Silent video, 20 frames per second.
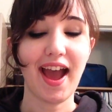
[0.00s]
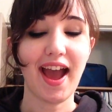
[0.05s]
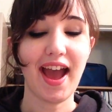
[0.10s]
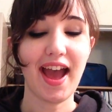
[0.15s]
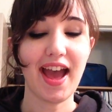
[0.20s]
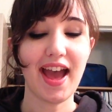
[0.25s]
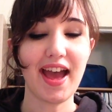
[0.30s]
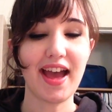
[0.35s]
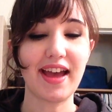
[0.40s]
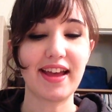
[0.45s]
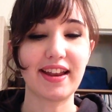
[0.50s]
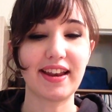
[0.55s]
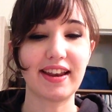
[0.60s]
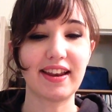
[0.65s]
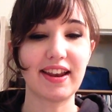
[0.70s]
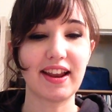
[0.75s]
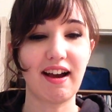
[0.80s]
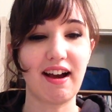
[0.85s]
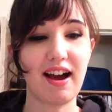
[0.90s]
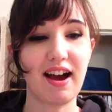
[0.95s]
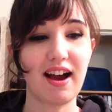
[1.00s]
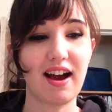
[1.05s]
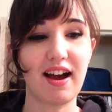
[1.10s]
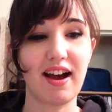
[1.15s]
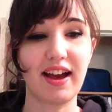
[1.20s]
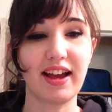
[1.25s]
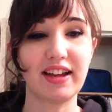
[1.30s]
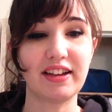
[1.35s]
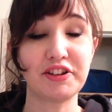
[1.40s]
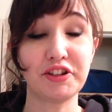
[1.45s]
and
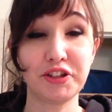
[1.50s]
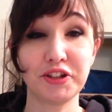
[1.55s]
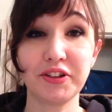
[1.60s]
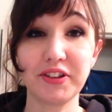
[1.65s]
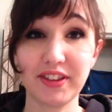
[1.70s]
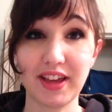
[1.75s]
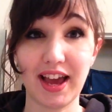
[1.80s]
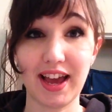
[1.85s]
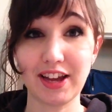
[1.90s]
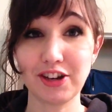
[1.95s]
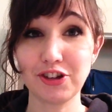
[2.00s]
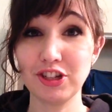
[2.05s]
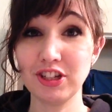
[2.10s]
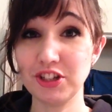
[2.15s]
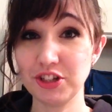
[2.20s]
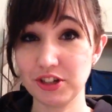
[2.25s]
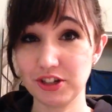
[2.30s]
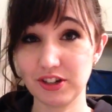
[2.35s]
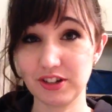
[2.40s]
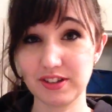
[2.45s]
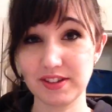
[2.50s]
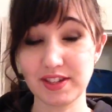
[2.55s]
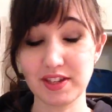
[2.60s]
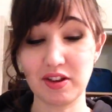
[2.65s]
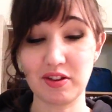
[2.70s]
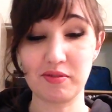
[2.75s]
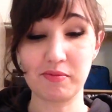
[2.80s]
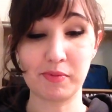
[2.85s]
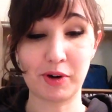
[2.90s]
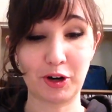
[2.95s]
I actually took
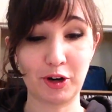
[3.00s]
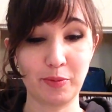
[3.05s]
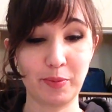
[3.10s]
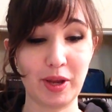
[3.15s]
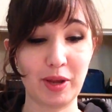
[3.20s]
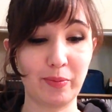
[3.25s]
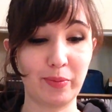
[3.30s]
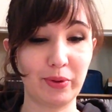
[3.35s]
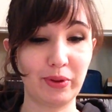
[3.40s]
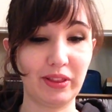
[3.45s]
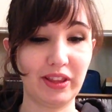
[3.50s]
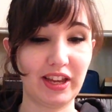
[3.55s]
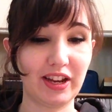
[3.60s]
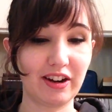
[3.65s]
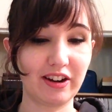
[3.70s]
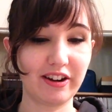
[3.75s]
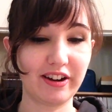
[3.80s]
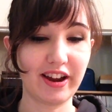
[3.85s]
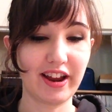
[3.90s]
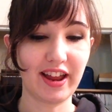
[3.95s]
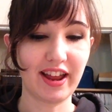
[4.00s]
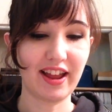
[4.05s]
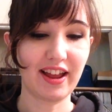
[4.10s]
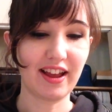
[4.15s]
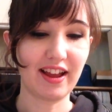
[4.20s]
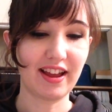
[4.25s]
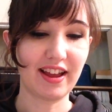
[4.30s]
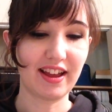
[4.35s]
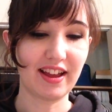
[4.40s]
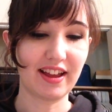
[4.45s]
some marker paper later and
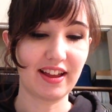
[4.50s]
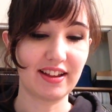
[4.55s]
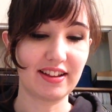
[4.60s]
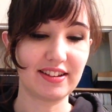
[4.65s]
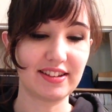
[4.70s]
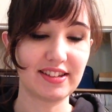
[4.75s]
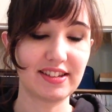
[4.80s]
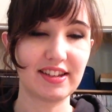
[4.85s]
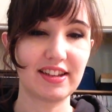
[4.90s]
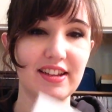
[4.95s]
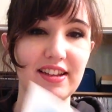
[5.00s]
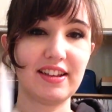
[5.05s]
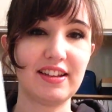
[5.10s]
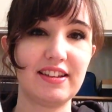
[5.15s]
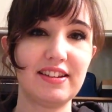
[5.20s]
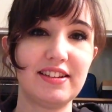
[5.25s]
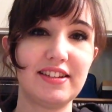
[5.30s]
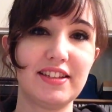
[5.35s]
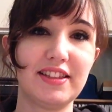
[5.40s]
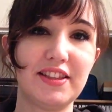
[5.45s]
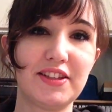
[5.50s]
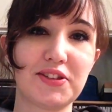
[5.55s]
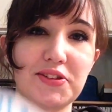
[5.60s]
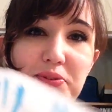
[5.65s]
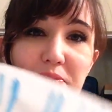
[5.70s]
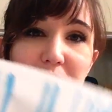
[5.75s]
did this